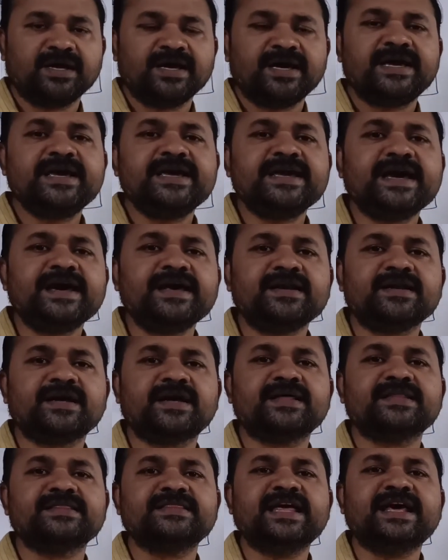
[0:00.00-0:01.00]

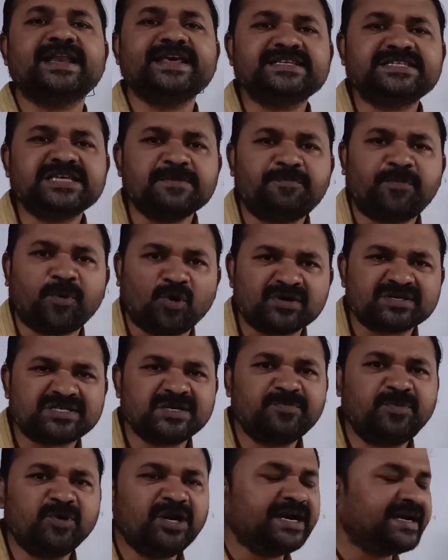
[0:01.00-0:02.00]
Here there is a
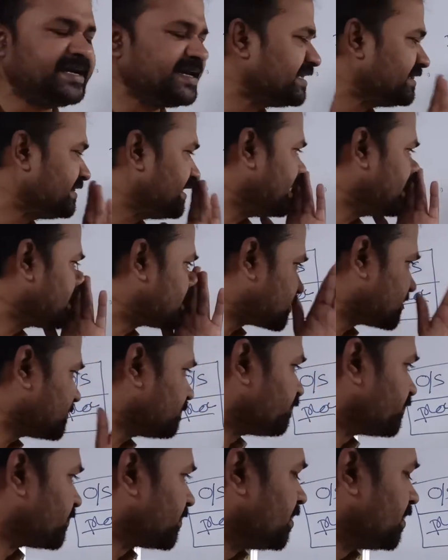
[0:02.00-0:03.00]
possibility that